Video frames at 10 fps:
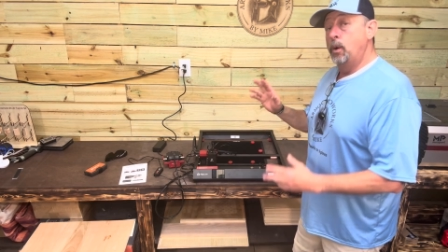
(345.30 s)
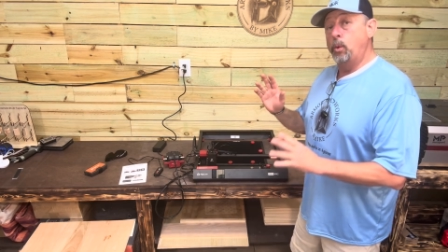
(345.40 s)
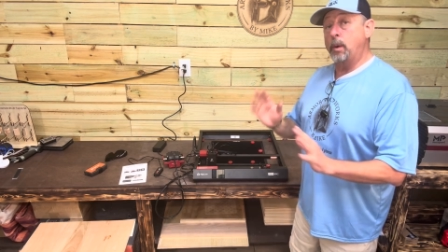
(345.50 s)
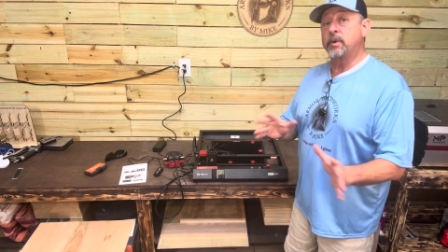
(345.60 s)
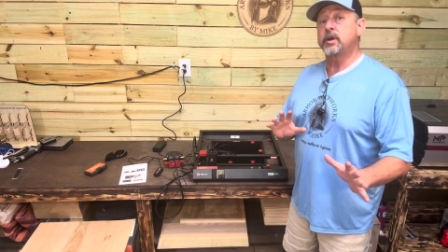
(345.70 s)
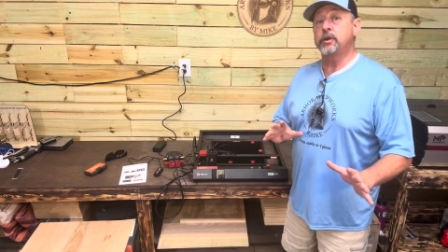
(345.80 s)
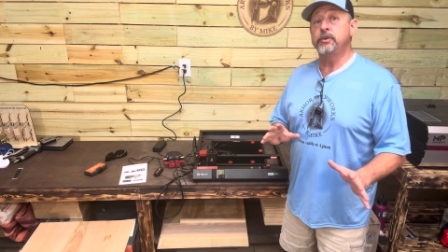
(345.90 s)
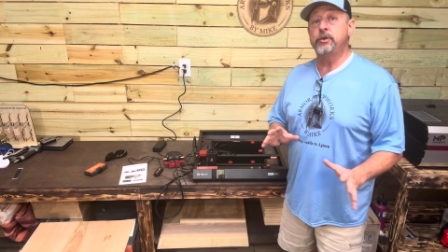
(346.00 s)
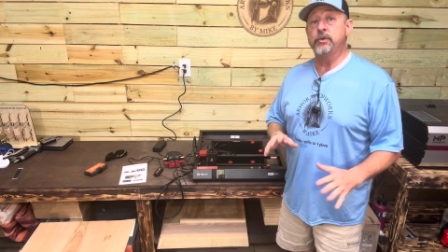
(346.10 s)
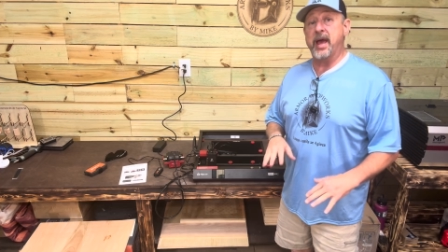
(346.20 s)
what we're going
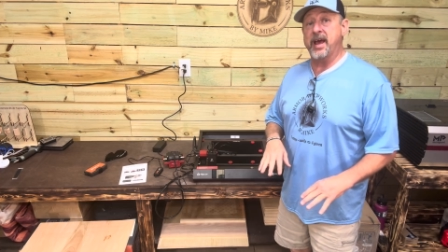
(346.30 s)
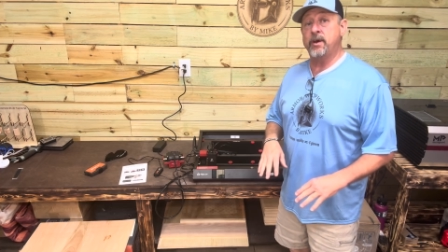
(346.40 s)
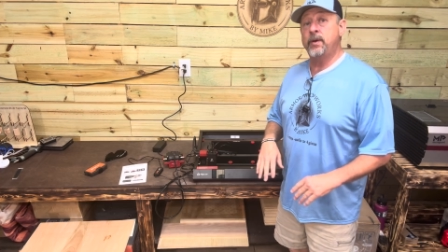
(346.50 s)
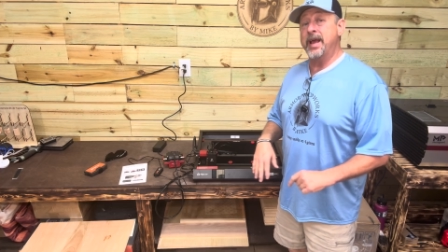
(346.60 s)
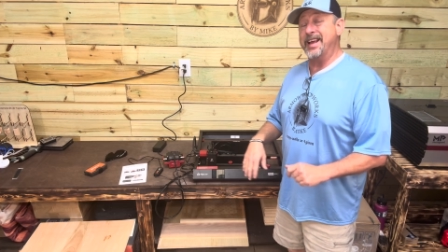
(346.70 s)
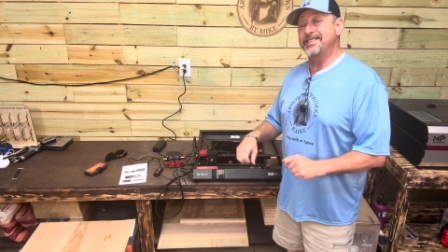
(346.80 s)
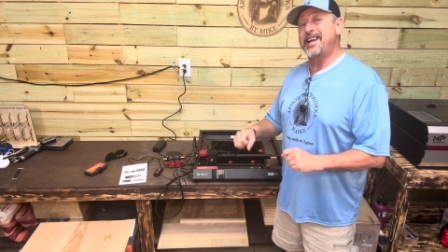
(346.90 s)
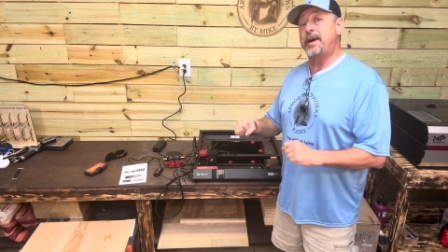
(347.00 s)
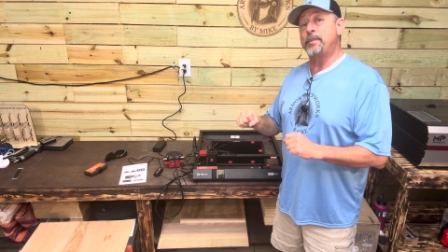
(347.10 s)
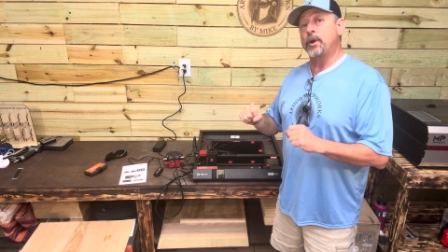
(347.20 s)
to do now is
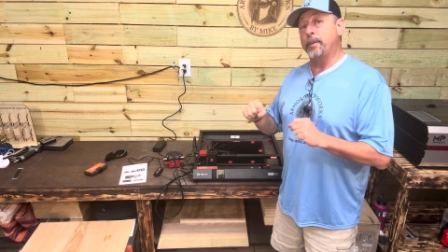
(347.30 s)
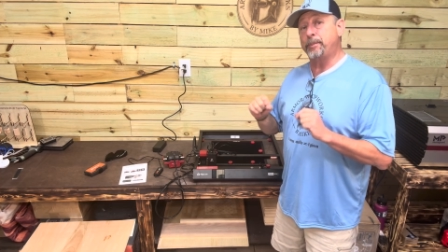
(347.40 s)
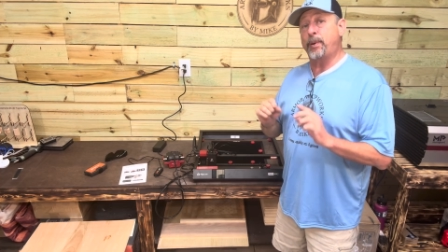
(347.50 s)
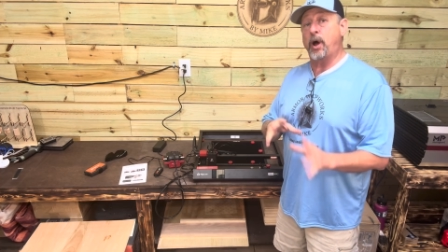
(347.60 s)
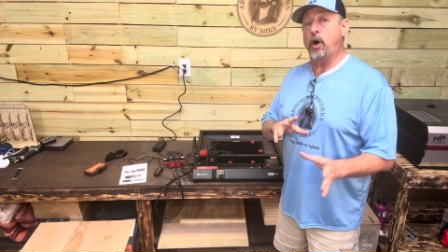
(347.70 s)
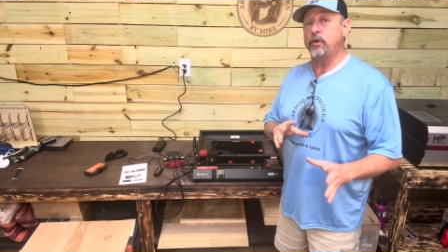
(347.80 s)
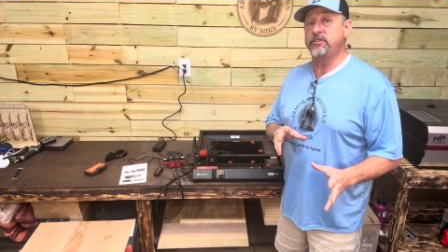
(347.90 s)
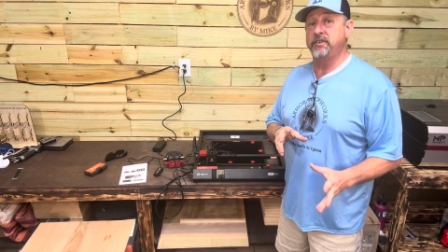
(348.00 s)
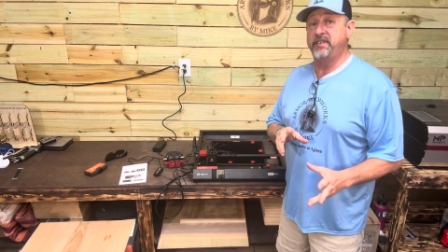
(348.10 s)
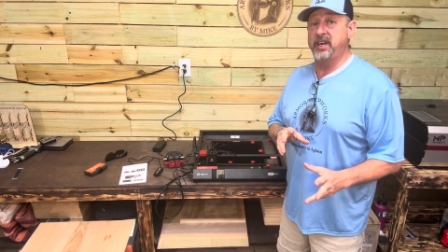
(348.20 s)
I'm going to pause
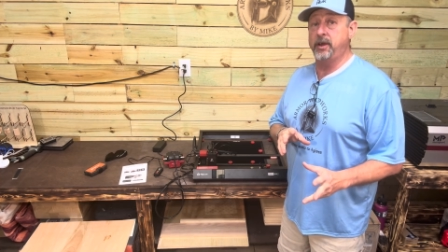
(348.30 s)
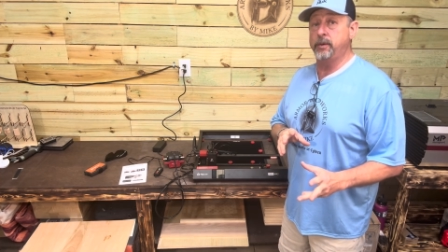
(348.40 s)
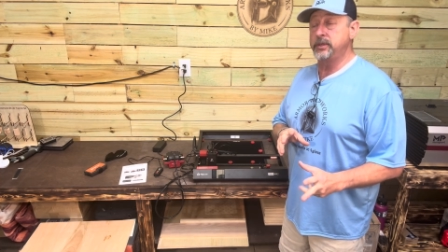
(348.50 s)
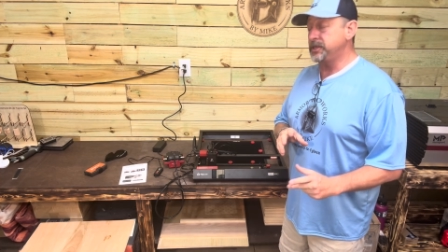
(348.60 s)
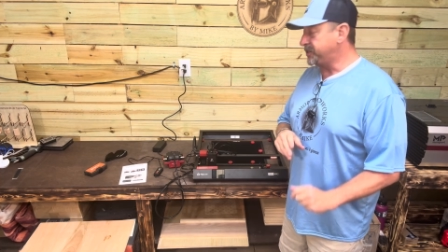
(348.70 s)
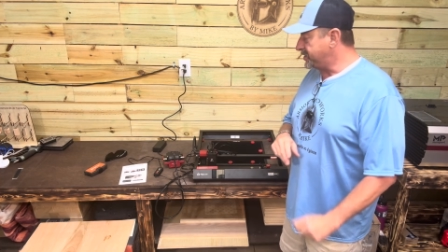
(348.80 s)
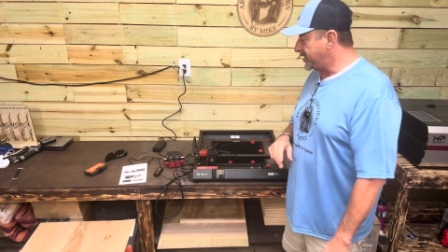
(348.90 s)
the video in just a